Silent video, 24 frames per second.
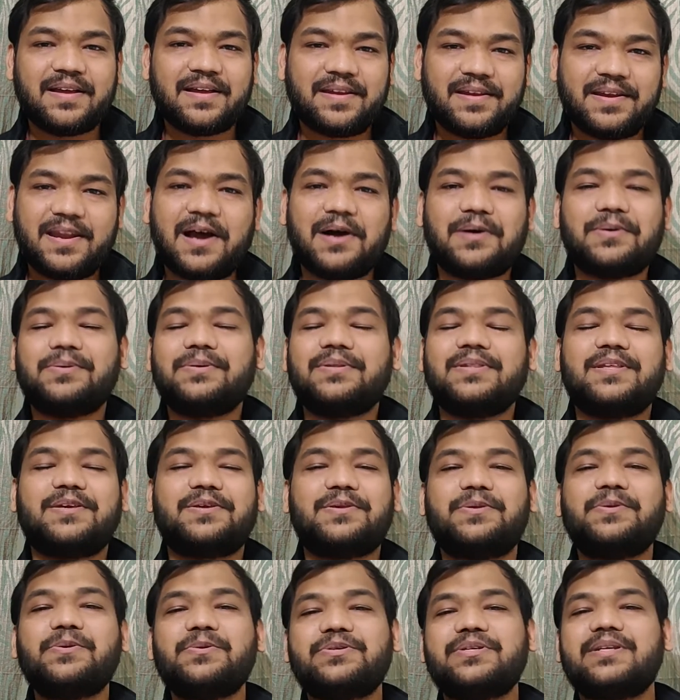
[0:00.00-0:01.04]
Now, the
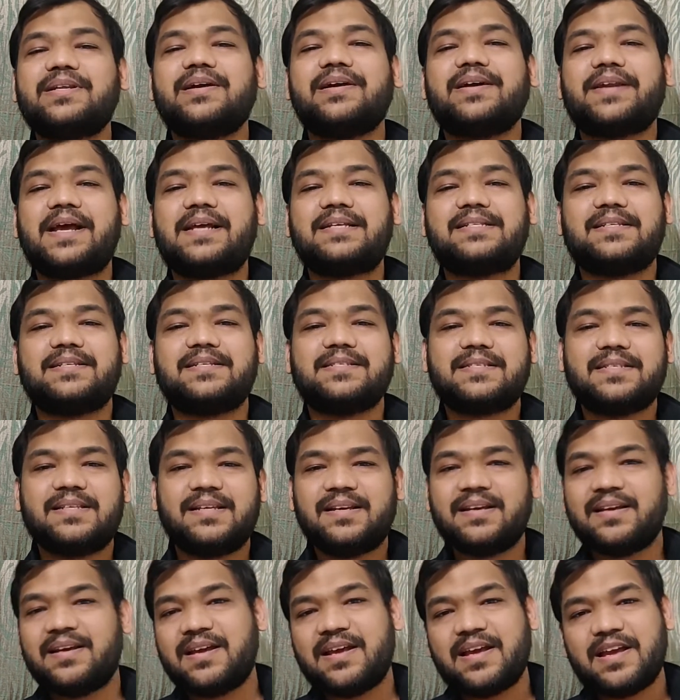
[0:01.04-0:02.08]
question arises,
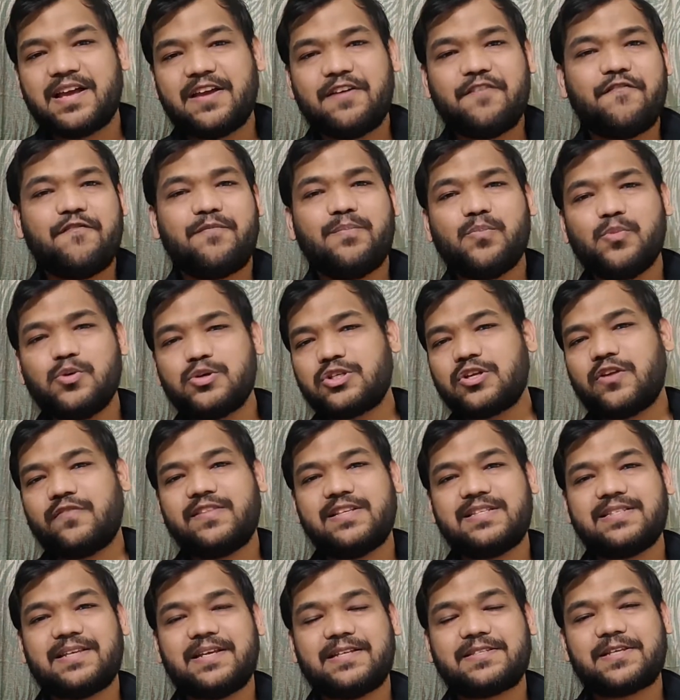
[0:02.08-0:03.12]
if most of the
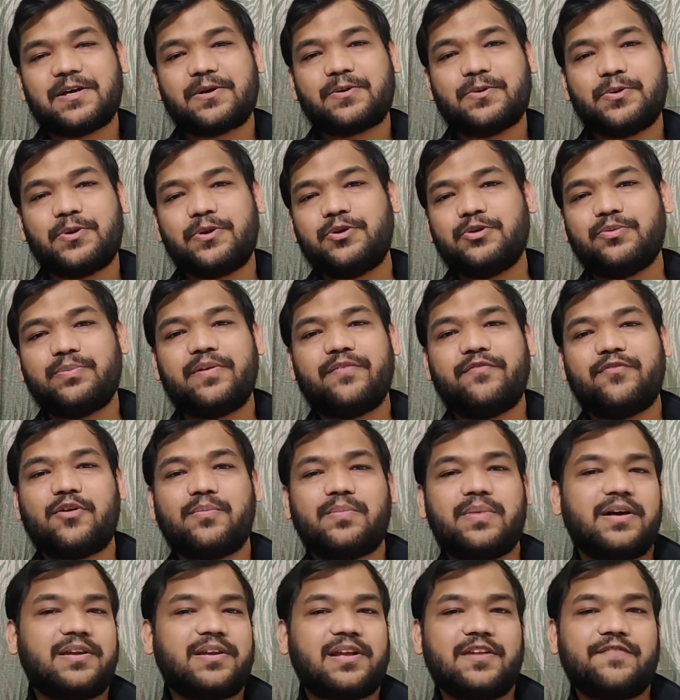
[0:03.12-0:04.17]
sets are going to be from
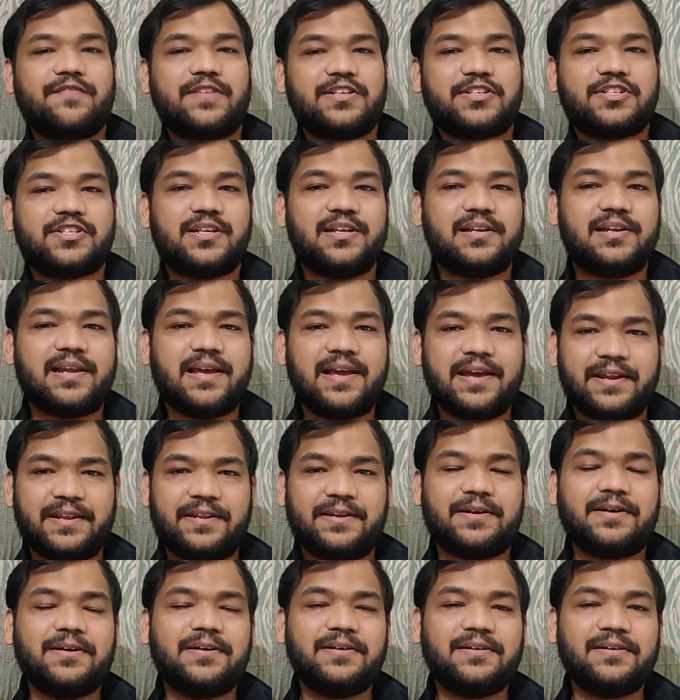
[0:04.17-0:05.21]
unconventional
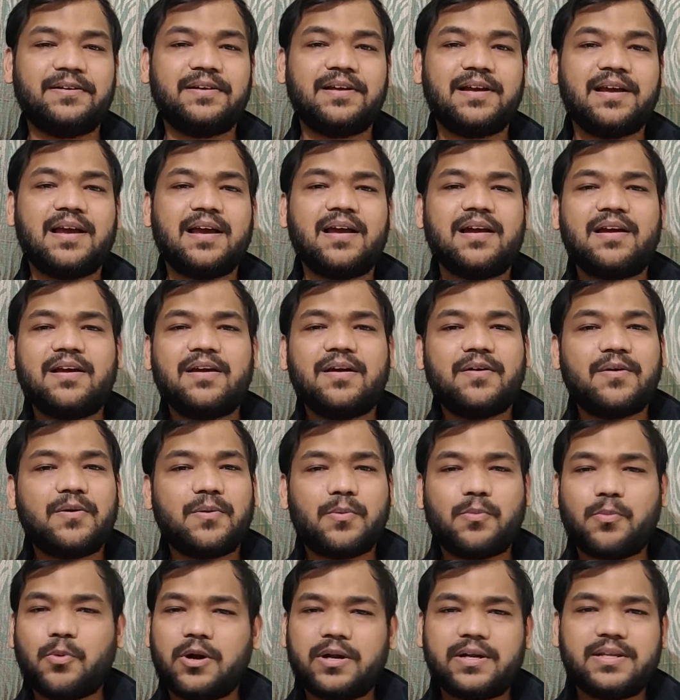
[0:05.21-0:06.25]
arena,
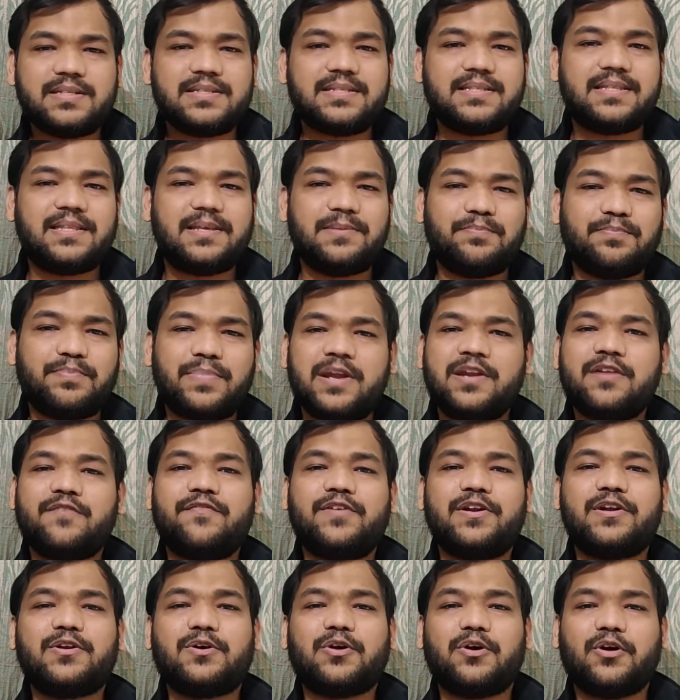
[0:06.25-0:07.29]
what is the
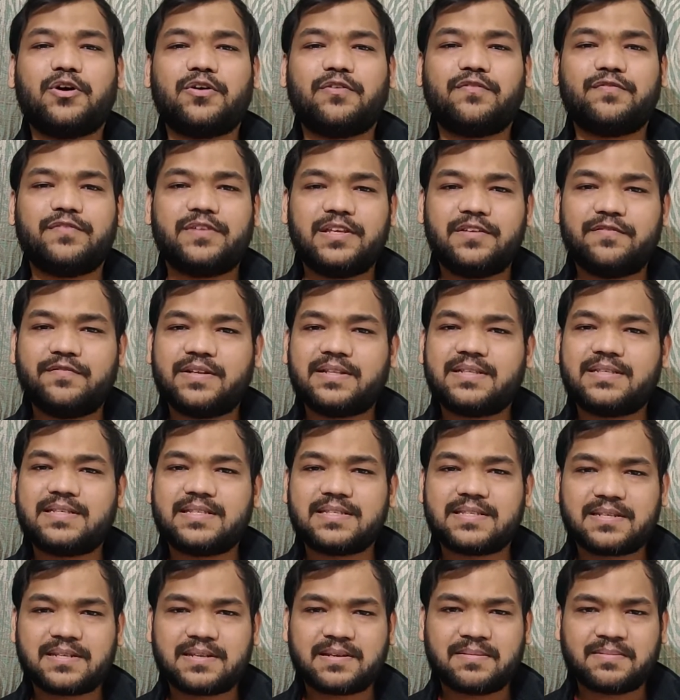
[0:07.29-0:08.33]
benefit of even
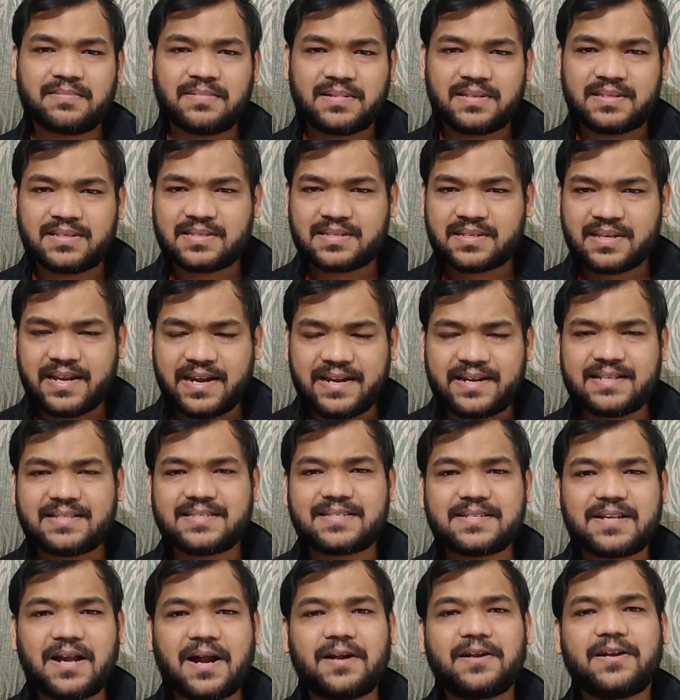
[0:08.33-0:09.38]
getting
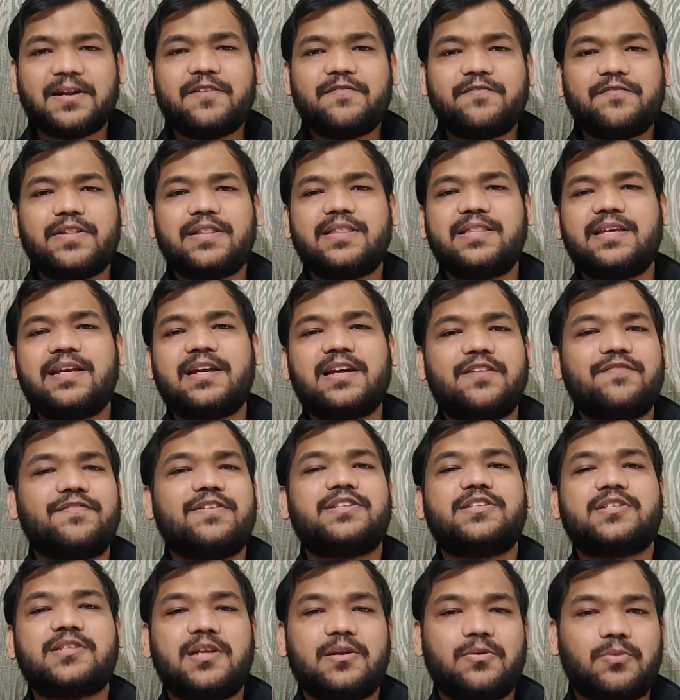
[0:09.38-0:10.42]
started with the
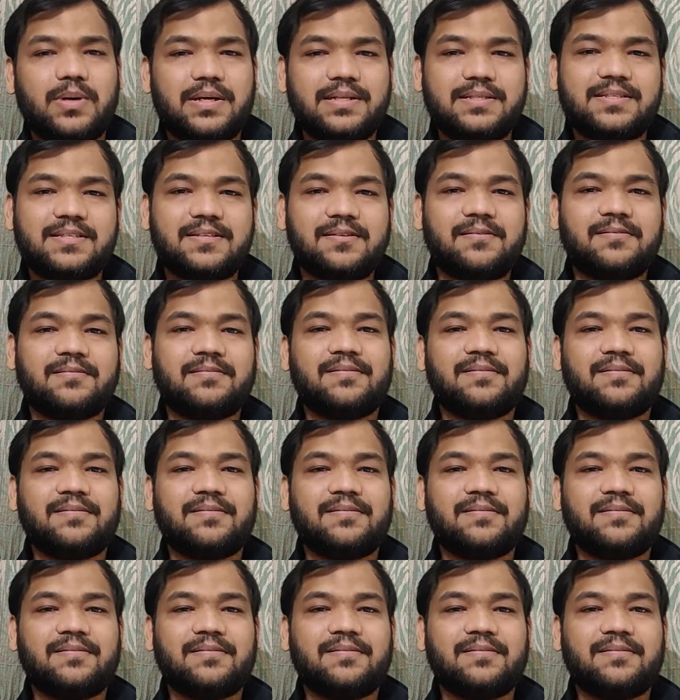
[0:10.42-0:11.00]
conventional ones?